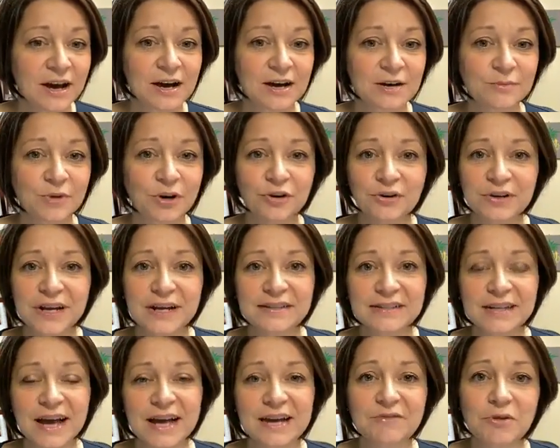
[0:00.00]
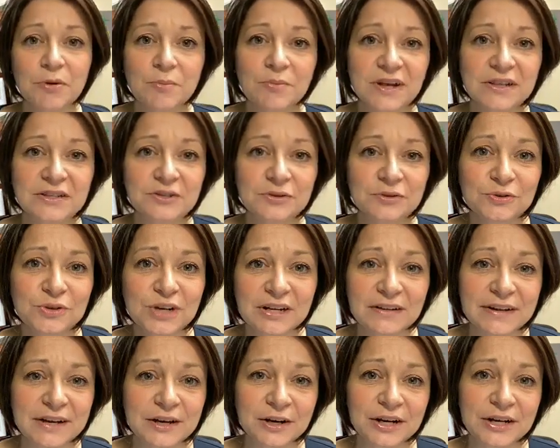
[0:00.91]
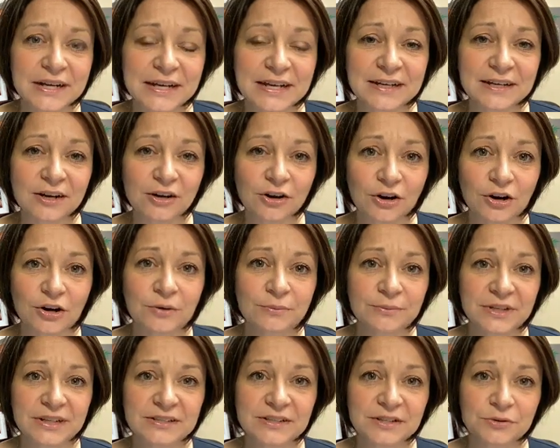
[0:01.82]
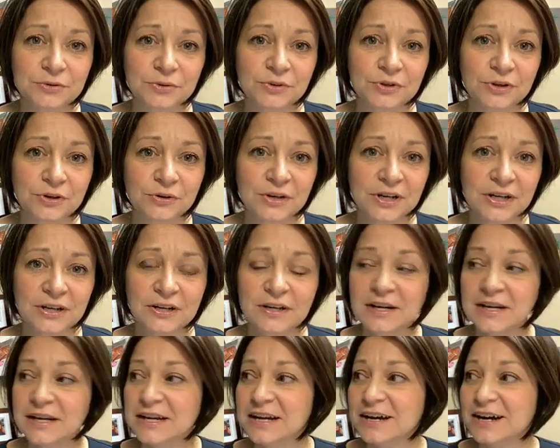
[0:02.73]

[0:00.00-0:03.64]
um, creates kind of a mental clarity and calmness through yoga.